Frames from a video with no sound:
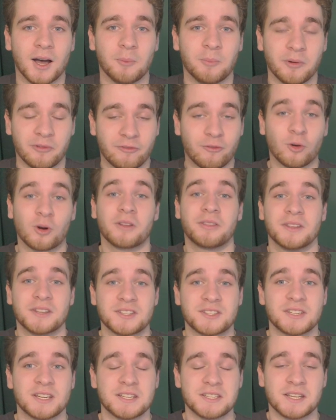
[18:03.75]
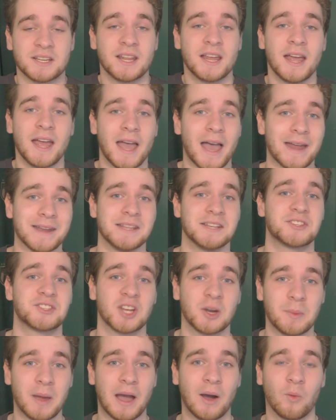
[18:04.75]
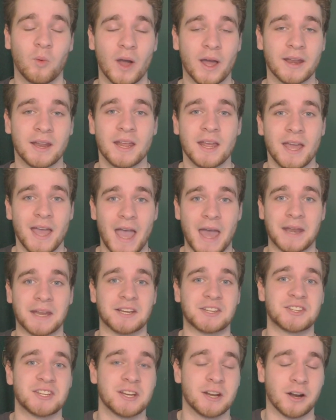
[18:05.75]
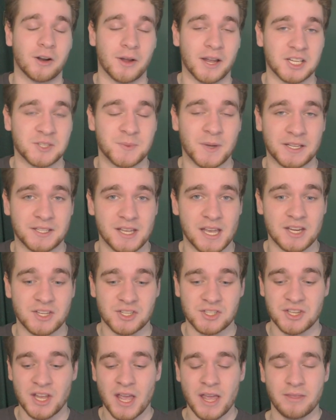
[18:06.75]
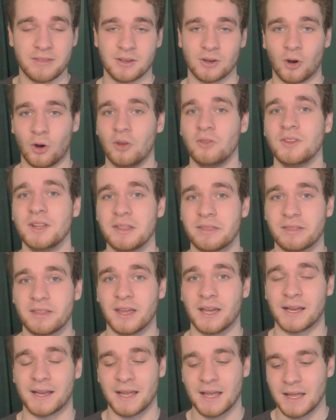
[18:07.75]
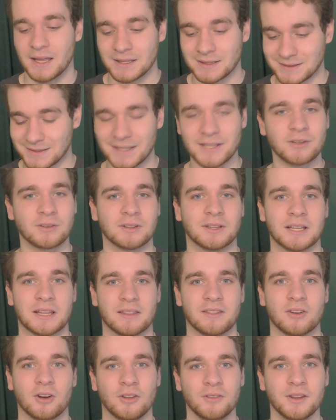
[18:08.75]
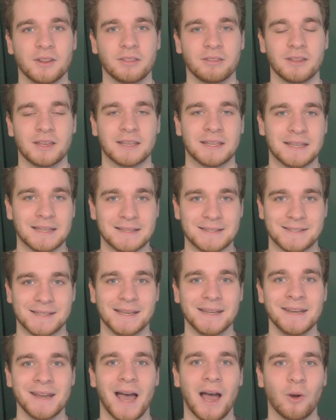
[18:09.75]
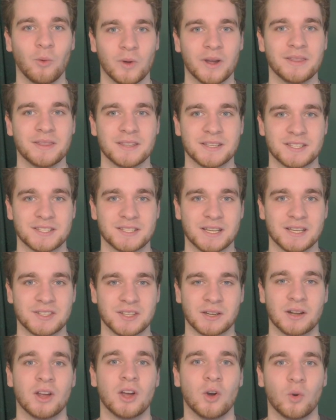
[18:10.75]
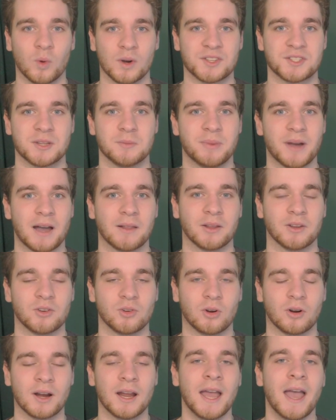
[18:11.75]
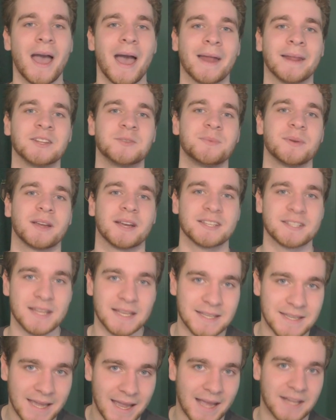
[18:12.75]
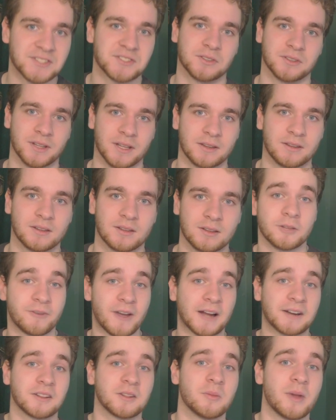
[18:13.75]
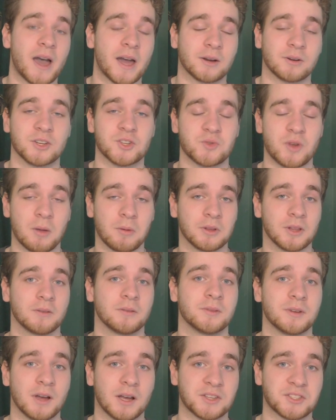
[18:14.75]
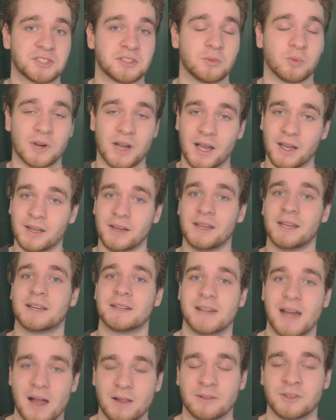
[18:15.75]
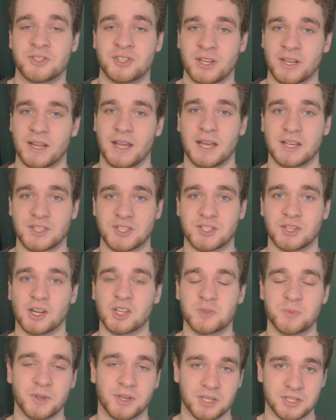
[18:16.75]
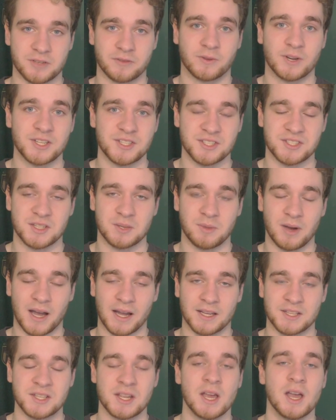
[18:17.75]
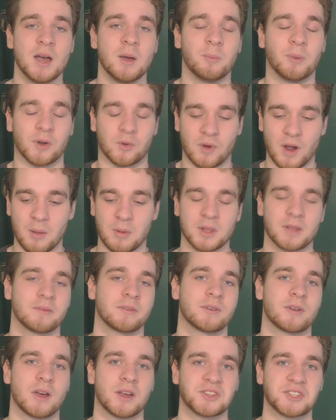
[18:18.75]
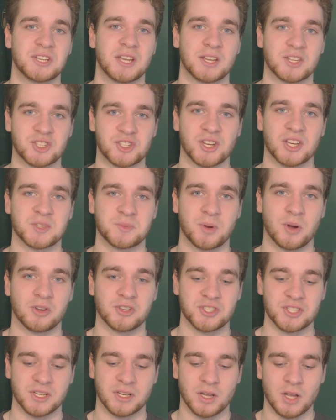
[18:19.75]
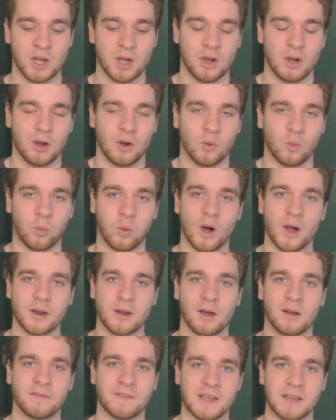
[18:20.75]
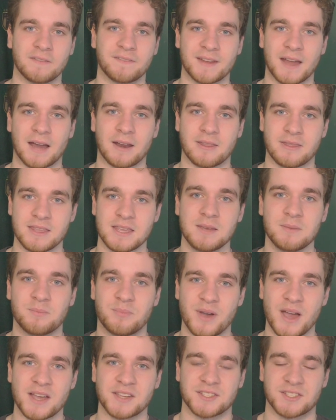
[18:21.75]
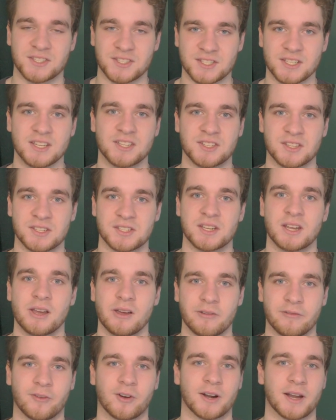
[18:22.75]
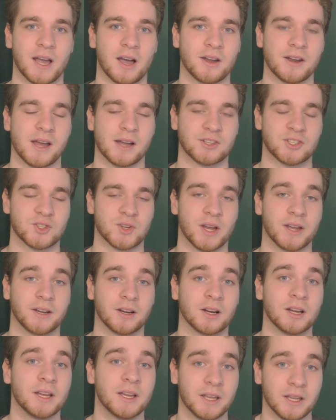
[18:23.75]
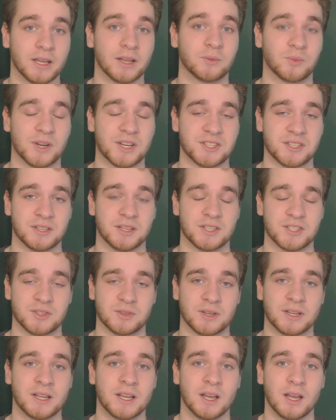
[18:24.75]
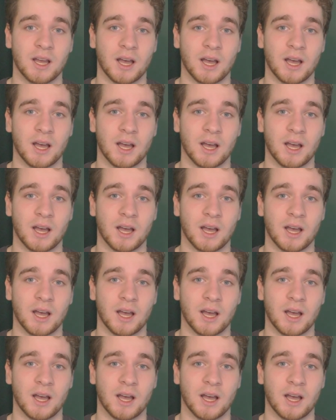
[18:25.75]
before this season, and he somehow went and exceeded our expectations. The only thing, literally the only thing he did not win this season was the Ballon d'Or, and it's because they canceled it. The fact of the matter is, Robert Lewandowski, we're not going to acknowledge it as such because of recency bias, but Robert Lewandowski has just posted one of, if not the best seasons for an out-and-out striker in recent history.